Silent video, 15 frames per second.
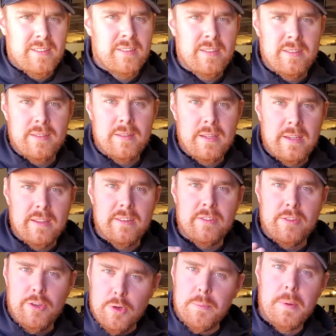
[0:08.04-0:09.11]
is
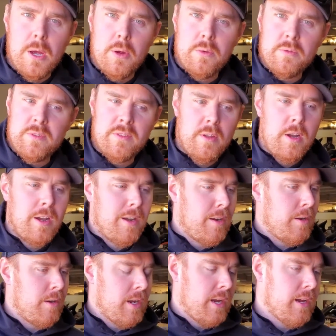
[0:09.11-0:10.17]
his new boat,
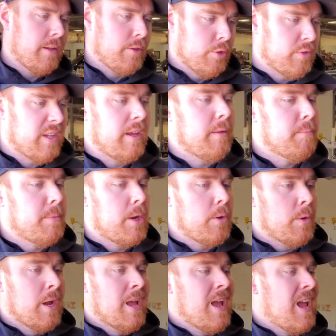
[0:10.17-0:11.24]
or new to him
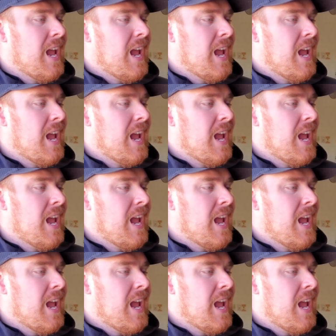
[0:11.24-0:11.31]
boat.